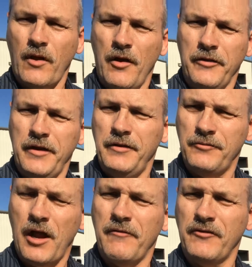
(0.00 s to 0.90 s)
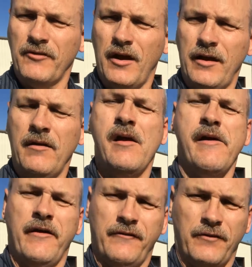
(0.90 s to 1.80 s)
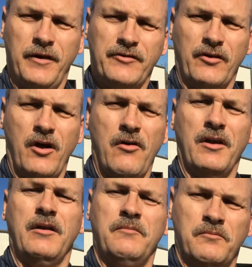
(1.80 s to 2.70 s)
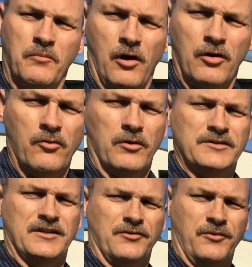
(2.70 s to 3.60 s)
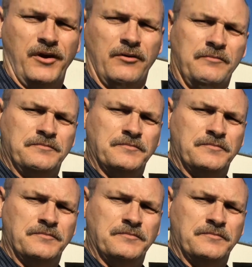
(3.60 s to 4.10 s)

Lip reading: on the driver's side for ease of loading, barn doors at the rear,